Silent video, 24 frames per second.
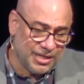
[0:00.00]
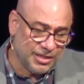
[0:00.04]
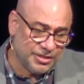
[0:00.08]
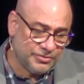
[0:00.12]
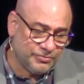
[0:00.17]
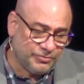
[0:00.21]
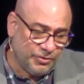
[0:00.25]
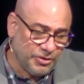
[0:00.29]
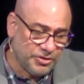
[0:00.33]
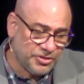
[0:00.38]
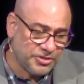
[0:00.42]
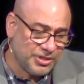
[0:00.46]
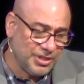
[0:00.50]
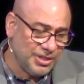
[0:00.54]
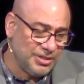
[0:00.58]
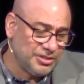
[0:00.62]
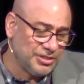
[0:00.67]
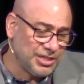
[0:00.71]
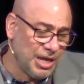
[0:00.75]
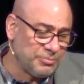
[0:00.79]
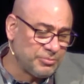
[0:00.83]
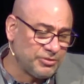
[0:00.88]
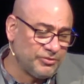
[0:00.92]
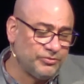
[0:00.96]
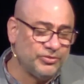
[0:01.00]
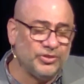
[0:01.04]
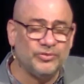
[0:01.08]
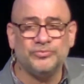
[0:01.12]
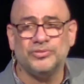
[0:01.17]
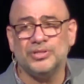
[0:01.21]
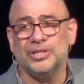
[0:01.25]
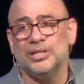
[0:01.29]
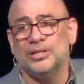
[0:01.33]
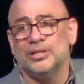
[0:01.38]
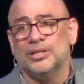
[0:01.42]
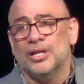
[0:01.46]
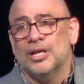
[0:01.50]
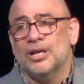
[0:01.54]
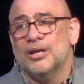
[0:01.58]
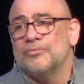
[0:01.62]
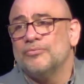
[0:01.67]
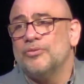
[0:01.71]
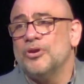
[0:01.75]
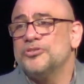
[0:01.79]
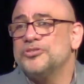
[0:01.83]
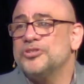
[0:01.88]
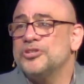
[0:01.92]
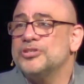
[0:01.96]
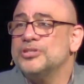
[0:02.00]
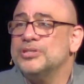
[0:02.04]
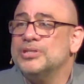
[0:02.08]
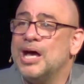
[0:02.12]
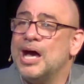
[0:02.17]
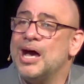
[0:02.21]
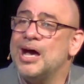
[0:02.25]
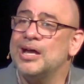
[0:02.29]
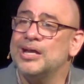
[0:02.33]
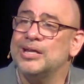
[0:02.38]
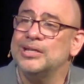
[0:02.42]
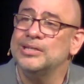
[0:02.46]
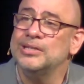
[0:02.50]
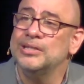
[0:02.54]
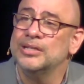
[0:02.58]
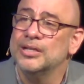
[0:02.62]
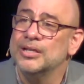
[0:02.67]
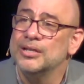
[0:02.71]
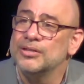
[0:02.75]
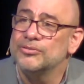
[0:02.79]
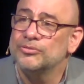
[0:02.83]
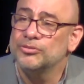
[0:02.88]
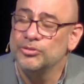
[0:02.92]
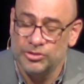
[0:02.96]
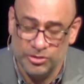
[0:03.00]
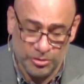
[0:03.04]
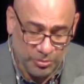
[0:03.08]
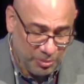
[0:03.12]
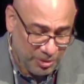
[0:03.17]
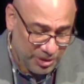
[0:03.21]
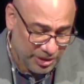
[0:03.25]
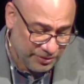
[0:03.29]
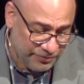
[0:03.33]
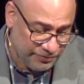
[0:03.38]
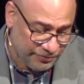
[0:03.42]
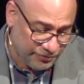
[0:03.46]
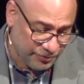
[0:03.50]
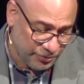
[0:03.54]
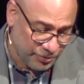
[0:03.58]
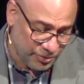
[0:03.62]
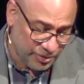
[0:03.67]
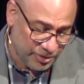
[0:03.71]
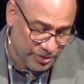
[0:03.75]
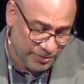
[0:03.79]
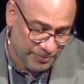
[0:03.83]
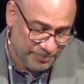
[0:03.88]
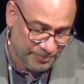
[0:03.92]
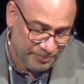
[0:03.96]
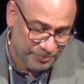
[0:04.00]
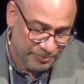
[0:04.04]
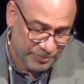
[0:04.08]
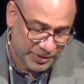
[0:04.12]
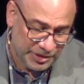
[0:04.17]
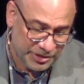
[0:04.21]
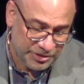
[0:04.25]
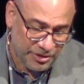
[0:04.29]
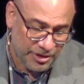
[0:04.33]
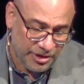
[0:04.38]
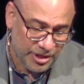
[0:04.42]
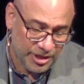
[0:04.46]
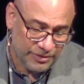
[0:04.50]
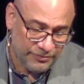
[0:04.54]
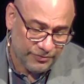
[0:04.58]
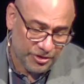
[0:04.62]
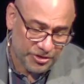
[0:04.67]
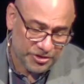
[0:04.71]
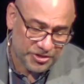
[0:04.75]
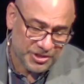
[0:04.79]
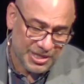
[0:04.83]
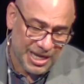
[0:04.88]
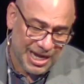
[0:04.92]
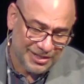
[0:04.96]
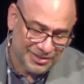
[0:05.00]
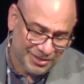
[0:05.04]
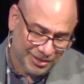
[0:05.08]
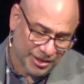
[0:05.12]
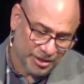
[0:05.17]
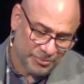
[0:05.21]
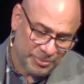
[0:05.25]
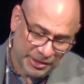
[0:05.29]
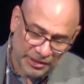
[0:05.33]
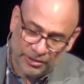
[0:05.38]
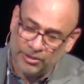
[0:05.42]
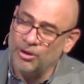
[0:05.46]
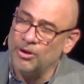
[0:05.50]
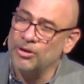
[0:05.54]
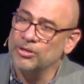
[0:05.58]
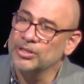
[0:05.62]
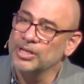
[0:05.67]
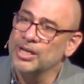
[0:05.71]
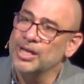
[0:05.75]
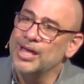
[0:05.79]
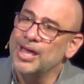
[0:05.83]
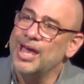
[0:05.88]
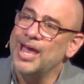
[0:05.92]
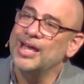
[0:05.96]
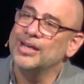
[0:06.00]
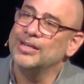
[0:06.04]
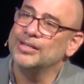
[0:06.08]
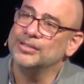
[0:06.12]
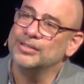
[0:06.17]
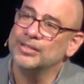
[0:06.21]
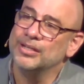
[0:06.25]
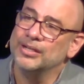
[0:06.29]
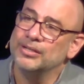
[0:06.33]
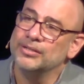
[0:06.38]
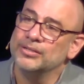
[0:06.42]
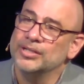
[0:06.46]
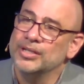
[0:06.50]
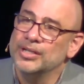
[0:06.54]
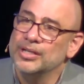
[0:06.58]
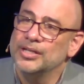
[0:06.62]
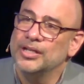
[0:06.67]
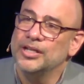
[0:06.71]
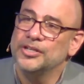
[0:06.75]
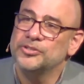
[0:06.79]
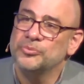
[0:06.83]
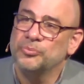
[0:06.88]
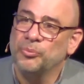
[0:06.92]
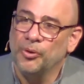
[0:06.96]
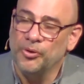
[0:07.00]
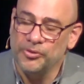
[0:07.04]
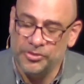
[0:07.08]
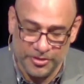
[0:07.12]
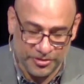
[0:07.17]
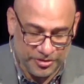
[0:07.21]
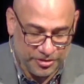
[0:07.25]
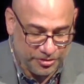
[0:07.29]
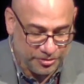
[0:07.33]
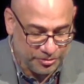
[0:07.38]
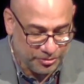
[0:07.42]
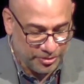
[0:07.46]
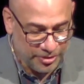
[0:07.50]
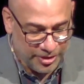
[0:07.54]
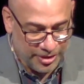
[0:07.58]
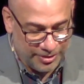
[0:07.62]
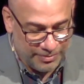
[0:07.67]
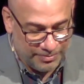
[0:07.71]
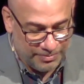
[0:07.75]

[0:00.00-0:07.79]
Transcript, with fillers: It's 1 Kings chapter 15, verses 9 through 24, starting in verse 9. It's a little bit long. Hang in there, it's worth the story.